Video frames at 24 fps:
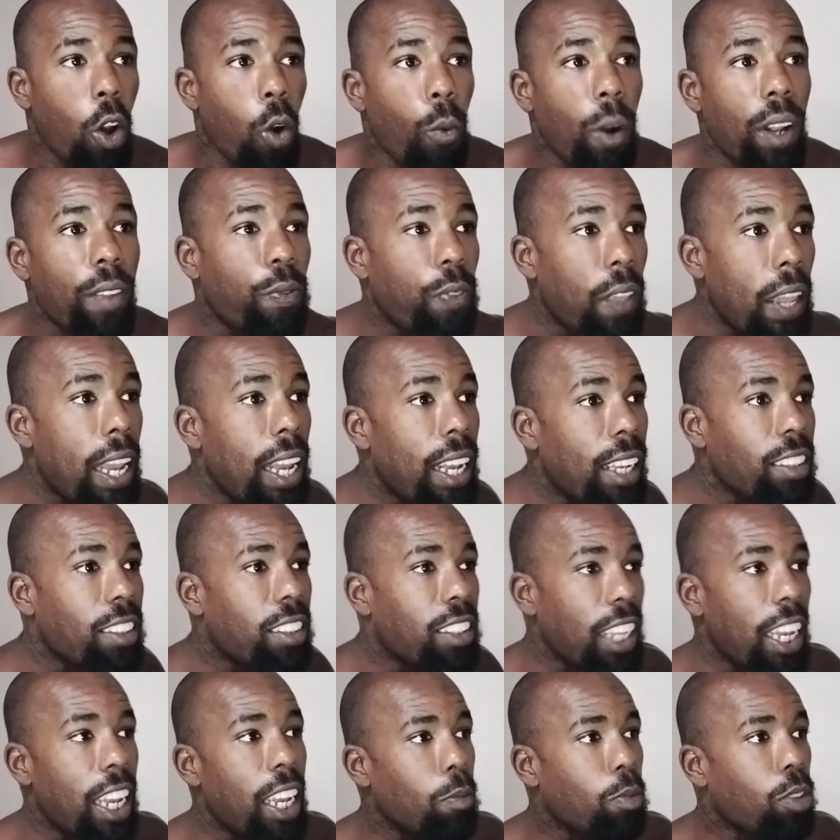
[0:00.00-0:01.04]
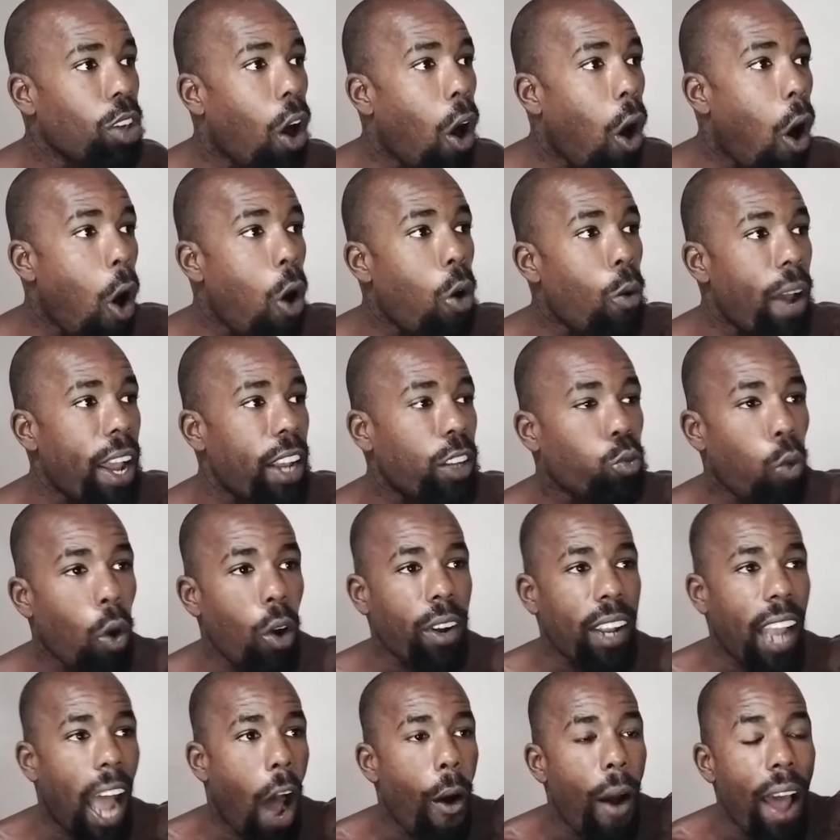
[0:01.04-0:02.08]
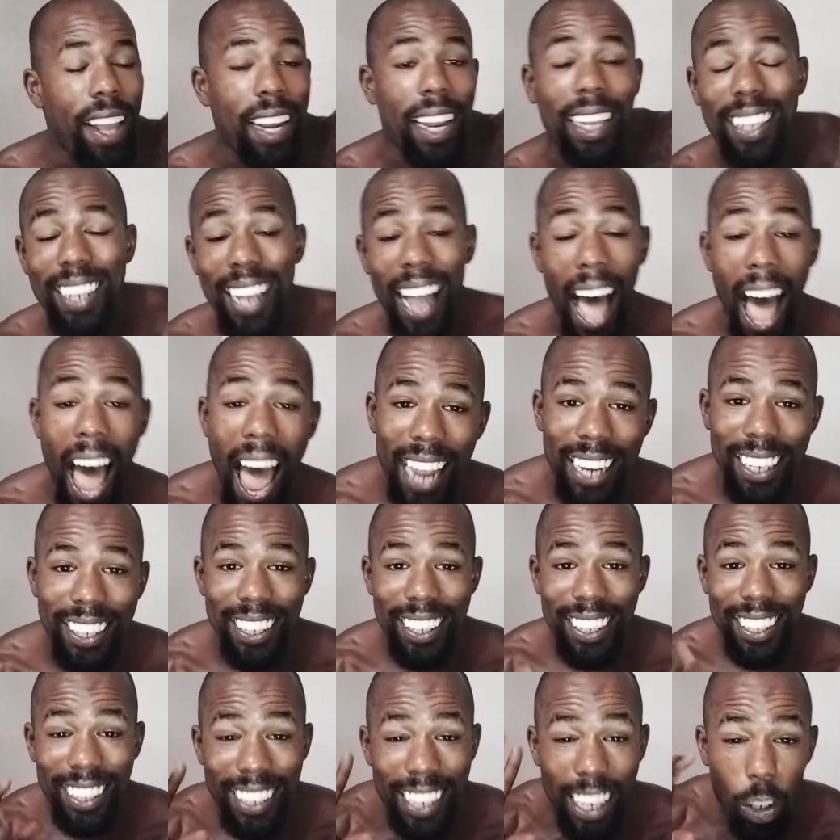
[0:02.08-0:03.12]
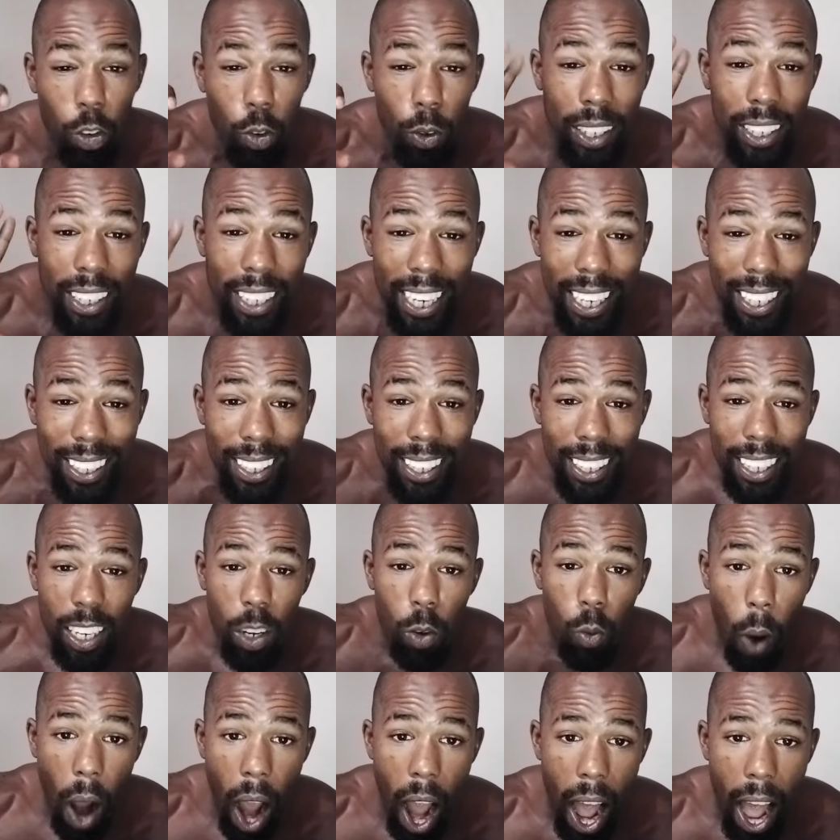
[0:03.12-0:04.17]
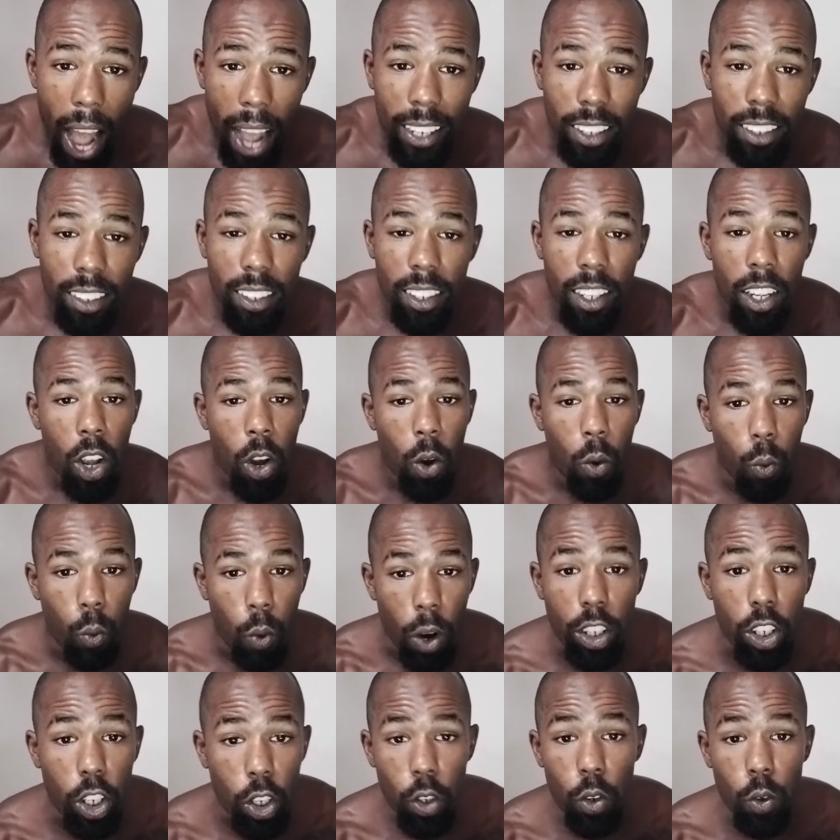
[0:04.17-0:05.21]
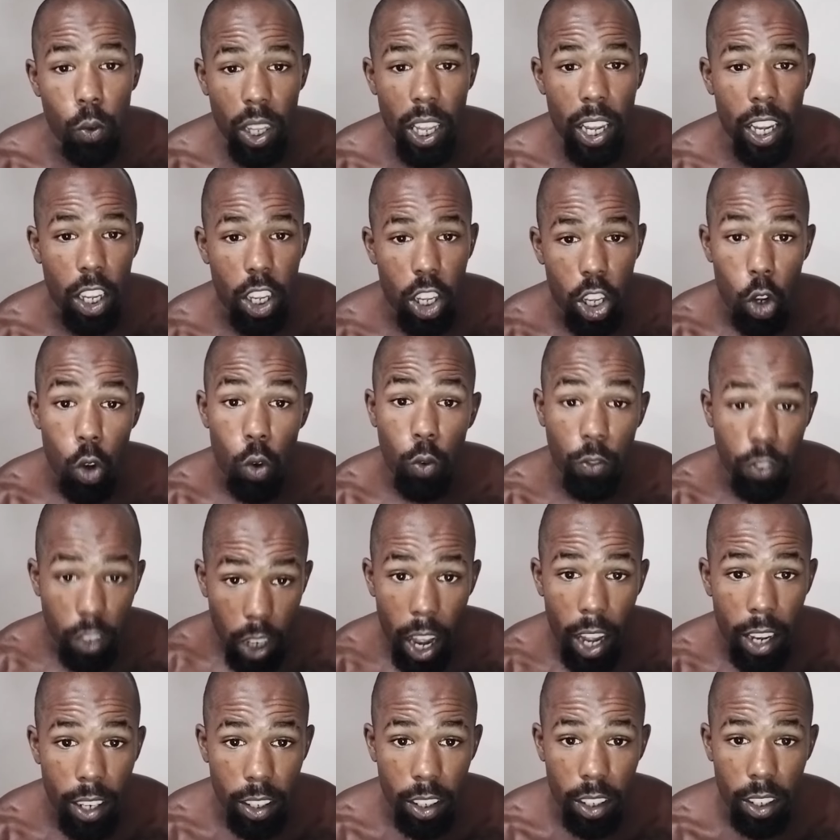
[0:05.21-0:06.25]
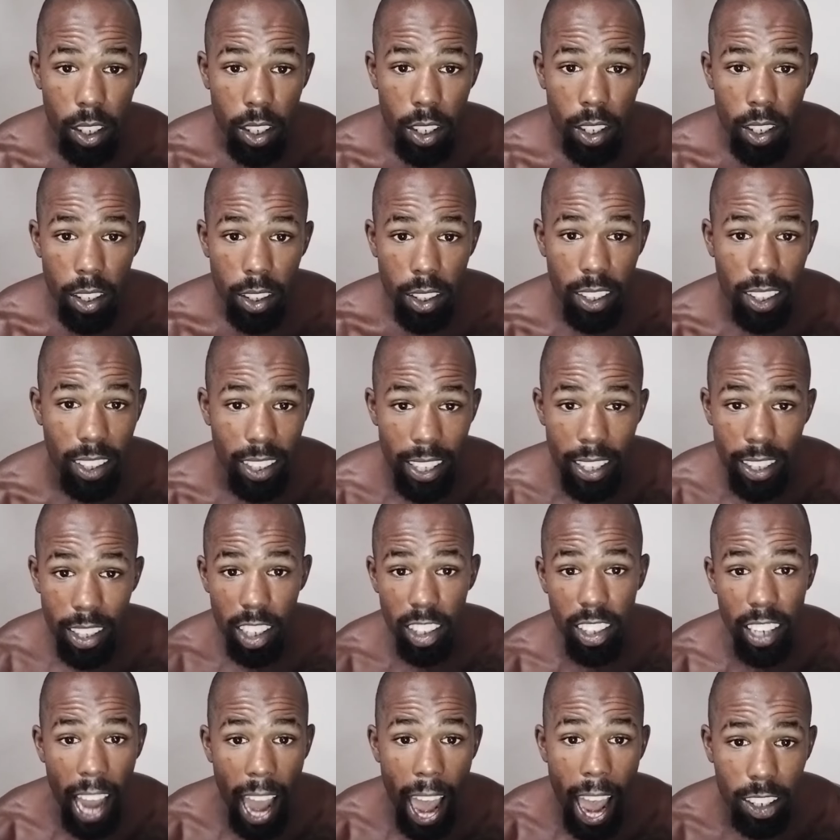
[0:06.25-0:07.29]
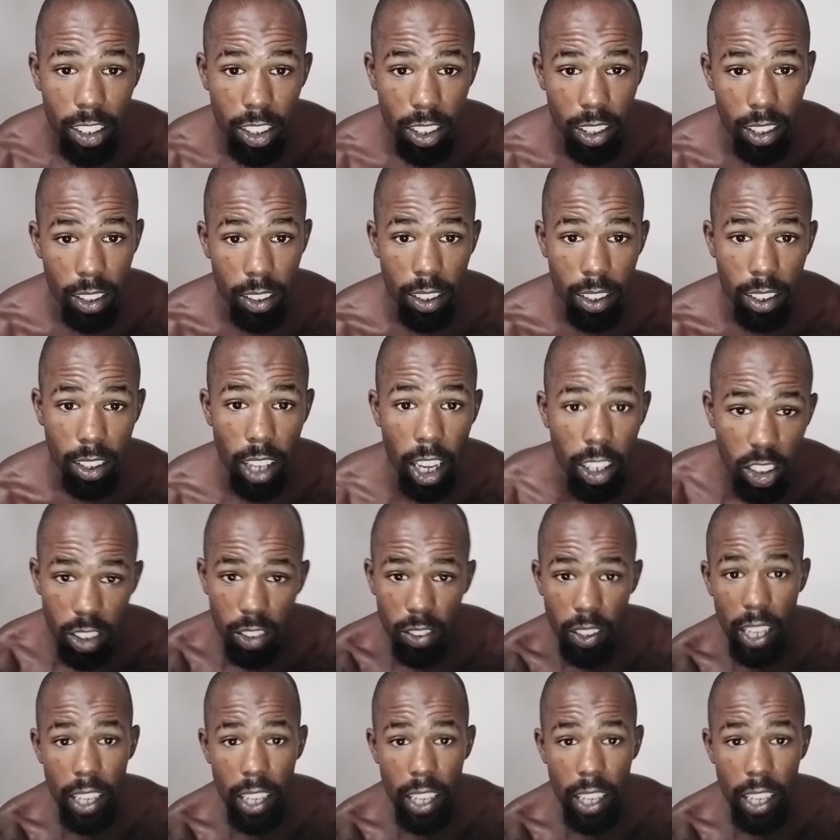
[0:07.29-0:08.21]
When things seem to always work out and align synchronicity-wise, what do you think you've done to see such actions? Such